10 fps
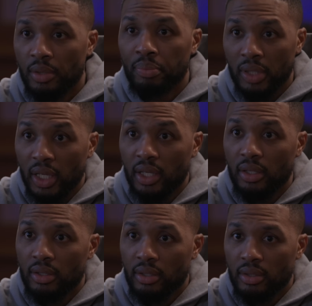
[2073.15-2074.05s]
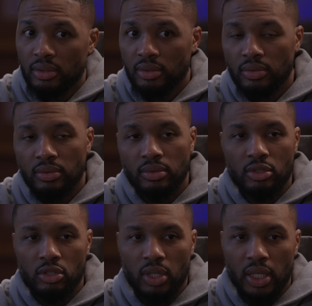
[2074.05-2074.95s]
and playing.
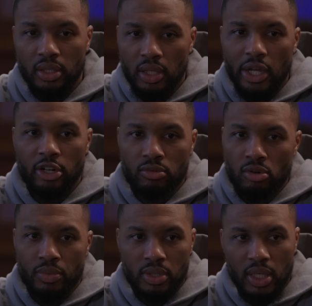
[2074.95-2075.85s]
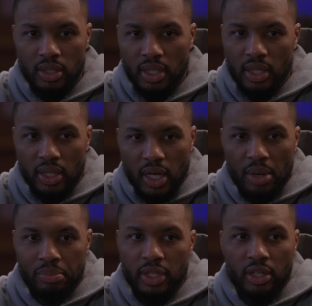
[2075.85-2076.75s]
So, like, the locker room was like that. Like,
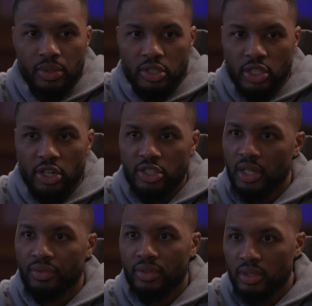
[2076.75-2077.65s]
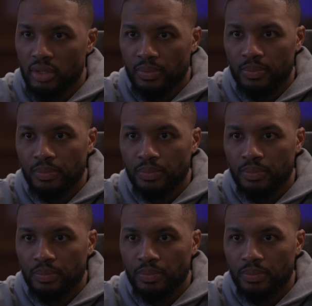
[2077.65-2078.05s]
I played with Jared Jeffries.